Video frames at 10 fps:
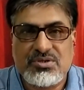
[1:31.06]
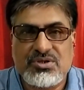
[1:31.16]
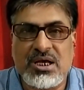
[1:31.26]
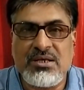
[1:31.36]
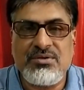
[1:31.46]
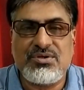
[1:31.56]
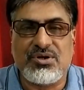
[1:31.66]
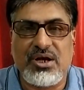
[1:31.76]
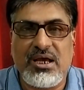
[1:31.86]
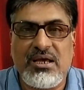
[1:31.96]
sun's
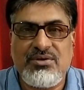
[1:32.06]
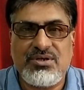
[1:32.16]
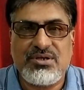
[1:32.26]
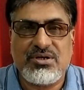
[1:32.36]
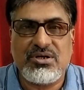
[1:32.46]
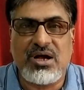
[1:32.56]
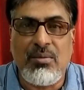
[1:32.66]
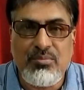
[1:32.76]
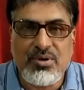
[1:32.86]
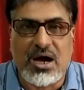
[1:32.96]
rays
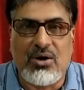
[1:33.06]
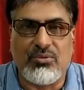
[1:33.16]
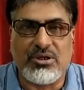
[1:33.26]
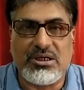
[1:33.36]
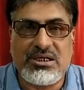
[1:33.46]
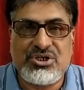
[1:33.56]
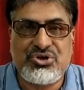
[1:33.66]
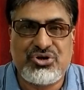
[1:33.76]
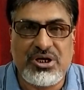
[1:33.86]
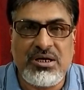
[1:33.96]
come down.
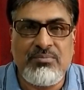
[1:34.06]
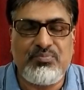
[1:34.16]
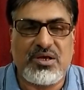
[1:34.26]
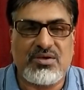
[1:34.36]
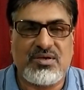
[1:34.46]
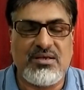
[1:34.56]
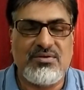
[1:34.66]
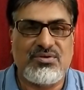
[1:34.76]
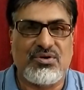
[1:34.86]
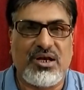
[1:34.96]
Stream the
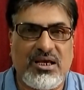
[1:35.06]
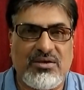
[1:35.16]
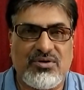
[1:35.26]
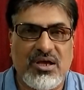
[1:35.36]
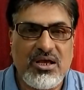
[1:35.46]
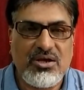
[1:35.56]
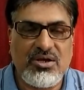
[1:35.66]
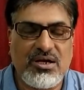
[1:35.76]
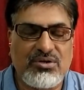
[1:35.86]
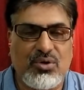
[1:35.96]
sun's rays.
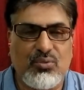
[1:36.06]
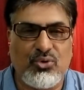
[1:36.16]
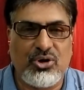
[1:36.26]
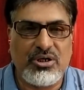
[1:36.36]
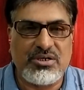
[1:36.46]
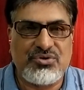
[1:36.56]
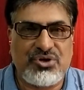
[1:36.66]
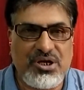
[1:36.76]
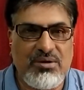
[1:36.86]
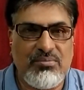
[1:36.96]
Here the word
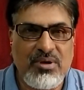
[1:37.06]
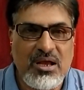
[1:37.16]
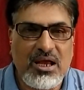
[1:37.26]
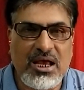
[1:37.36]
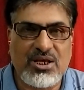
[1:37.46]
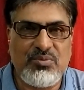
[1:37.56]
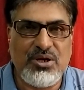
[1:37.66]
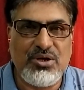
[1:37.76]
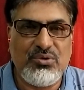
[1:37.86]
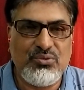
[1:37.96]
stream has
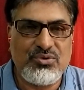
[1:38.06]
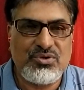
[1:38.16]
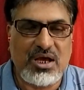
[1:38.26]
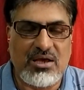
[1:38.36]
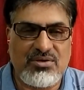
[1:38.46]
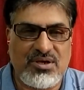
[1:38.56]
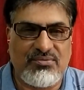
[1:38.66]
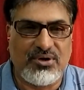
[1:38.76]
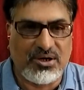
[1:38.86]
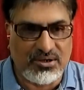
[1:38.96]
been used as a
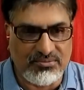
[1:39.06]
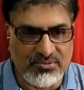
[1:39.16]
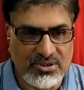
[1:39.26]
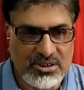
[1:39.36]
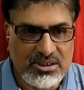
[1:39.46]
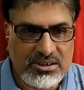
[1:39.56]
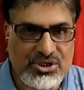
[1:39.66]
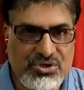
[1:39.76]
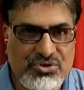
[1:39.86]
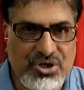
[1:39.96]
verb.
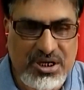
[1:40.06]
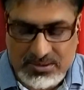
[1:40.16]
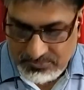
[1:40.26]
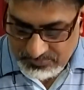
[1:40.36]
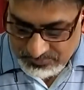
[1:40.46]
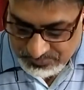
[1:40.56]
Stream